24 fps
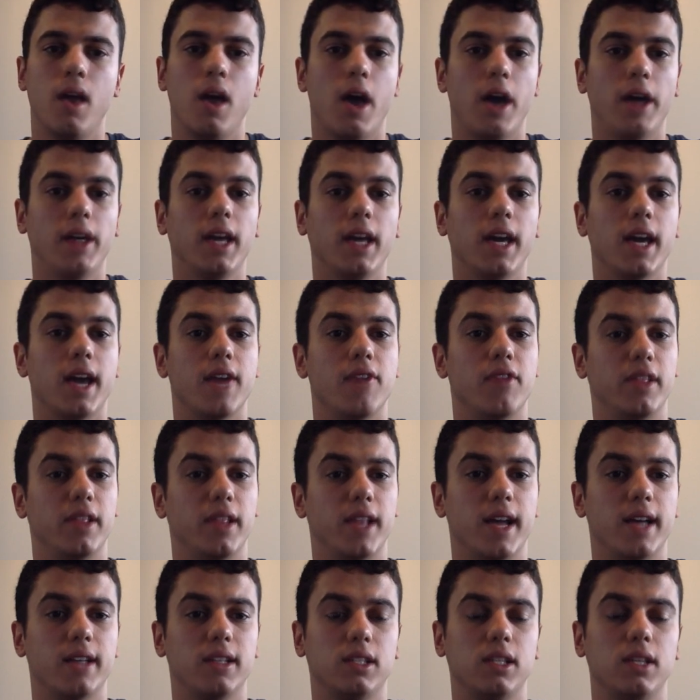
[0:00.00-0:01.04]
Okay, and then
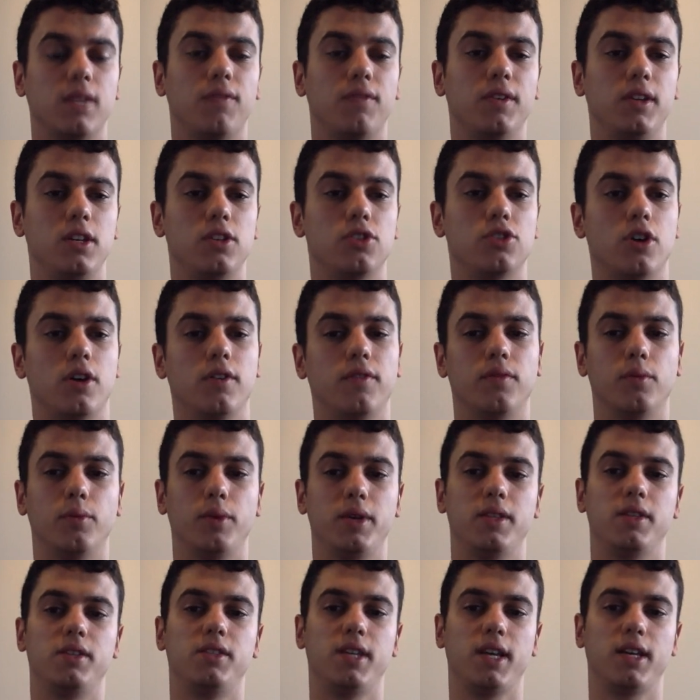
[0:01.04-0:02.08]
lastly, finish off
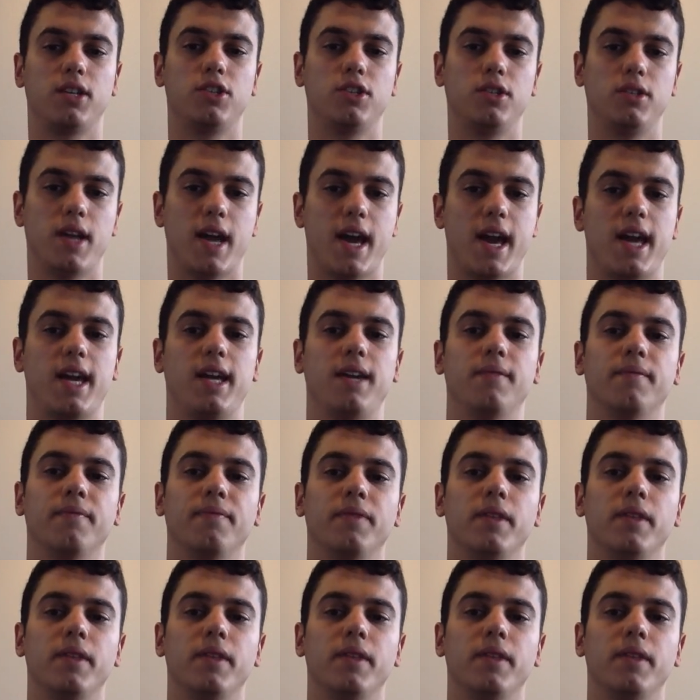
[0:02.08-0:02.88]
with section A.